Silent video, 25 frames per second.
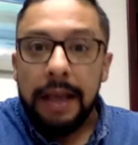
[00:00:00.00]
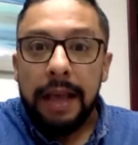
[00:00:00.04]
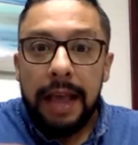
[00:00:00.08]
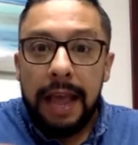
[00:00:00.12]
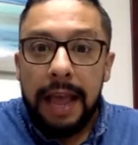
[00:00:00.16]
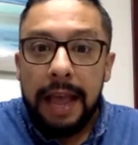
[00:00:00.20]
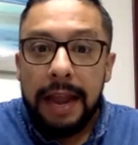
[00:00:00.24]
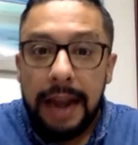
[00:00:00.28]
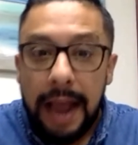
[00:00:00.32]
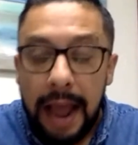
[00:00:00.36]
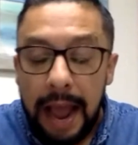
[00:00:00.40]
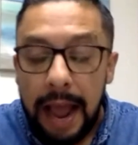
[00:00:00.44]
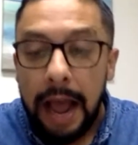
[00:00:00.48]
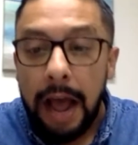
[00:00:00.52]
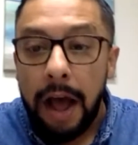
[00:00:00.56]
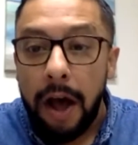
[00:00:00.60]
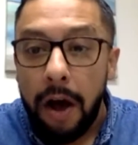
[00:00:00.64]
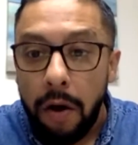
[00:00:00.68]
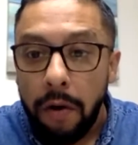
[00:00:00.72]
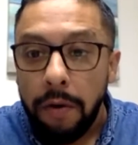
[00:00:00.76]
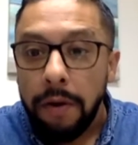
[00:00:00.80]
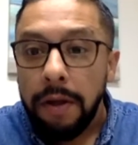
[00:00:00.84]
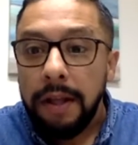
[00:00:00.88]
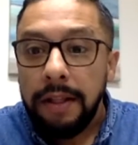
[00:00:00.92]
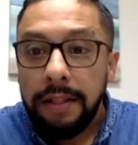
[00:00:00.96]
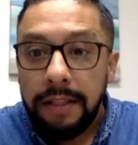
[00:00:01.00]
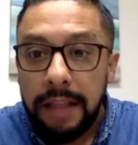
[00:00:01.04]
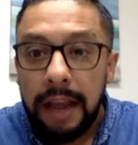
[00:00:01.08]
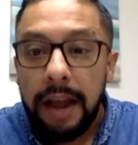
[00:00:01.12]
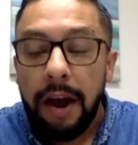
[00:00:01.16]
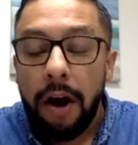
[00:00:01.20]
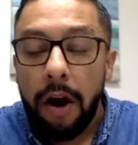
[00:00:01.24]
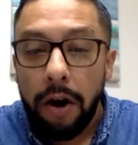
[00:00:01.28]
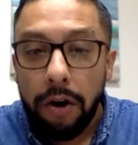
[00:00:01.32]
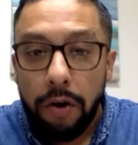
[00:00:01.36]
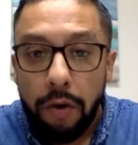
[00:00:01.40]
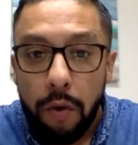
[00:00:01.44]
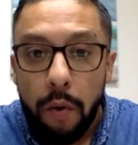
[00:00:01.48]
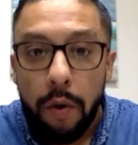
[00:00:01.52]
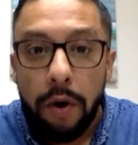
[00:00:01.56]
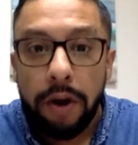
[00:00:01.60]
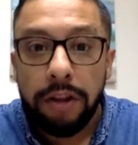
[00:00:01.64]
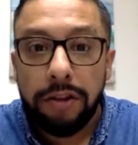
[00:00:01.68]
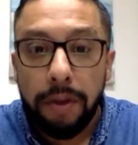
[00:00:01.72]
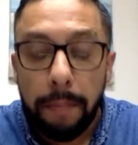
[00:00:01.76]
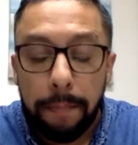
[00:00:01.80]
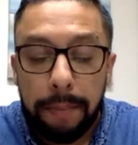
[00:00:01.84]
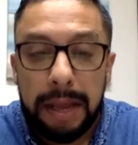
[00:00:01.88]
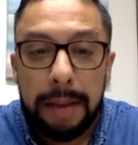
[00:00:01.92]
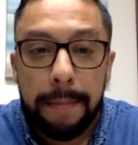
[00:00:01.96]
and how they are going
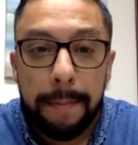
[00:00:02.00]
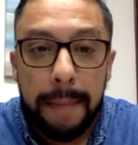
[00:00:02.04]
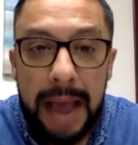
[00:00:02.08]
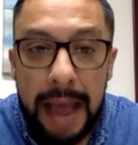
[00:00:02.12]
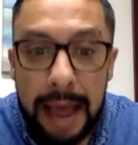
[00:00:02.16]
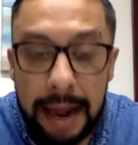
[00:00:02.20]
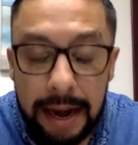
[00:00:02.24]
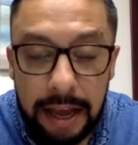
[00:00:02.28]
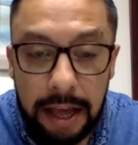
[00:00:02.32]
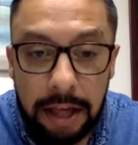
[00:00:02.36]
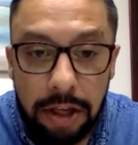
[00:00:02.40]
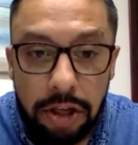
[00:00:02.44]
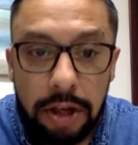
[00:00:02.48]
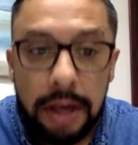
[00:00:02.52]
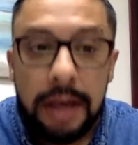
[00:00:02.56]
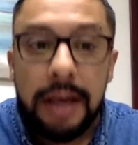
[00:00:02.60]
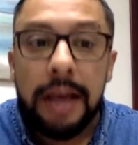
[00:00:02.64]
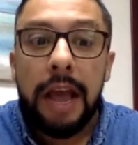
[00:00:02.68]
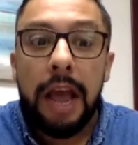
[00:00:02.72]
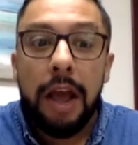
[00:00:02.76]
to be managed